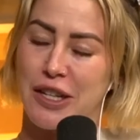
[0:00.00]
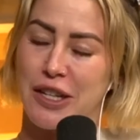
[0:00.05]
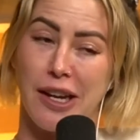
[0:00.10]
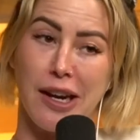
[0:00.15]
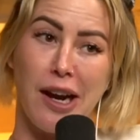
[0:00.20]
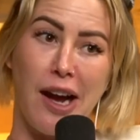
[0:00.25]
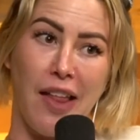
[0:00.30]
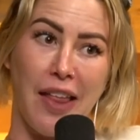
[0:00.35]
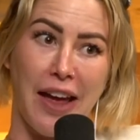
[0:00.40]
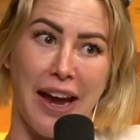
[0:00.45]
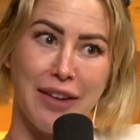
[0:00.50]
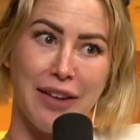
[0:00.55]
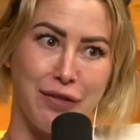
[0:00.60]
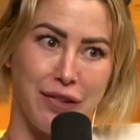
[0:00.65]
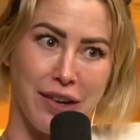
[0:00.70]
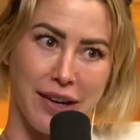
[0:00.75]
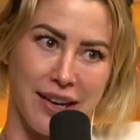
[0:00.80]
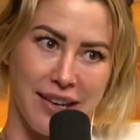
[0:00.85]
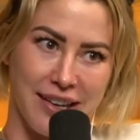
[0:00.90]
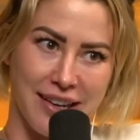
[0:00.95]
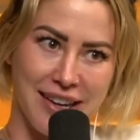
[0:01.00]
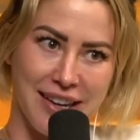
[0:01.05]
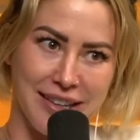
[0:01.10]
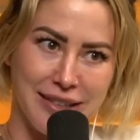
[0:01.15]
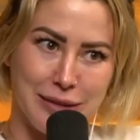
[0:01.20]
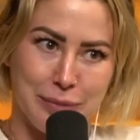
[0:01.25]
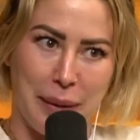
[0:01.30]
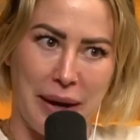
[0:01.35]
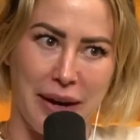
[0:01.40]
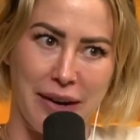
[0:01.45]
You're like, oh, that fucking
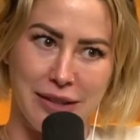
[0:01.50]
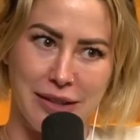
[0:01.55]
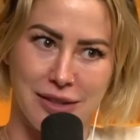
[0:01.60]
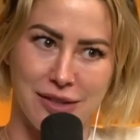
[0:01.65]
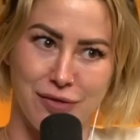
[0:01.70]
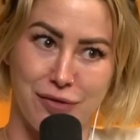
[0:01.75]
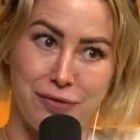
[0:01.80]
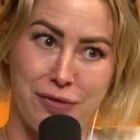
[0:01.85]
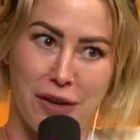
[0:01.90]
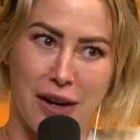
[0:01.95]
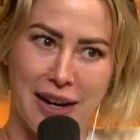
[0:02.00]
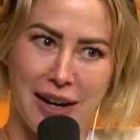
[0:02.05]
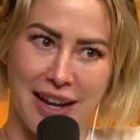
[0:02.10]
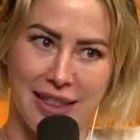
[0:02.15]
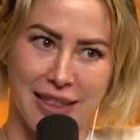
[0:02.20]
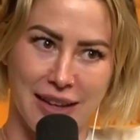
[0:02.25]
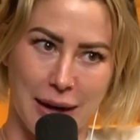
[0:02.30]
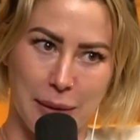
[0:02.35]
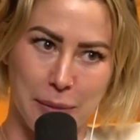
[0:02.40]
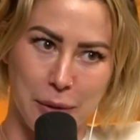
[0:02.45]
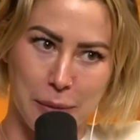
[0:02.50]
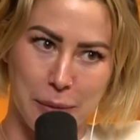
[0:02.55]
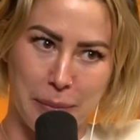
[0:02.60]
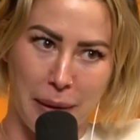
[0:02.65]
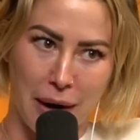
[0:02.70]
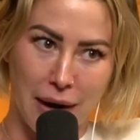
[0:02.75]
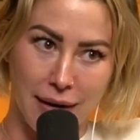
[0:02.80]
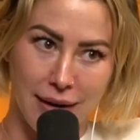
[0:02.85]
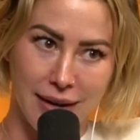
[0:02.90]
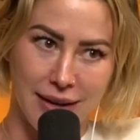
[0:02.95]
kid's parents fuck at the neighborhood
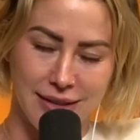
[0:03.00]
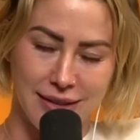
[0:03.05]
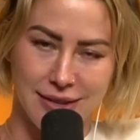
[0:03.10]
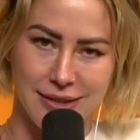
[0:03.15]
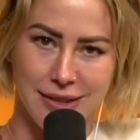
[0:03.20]
parties.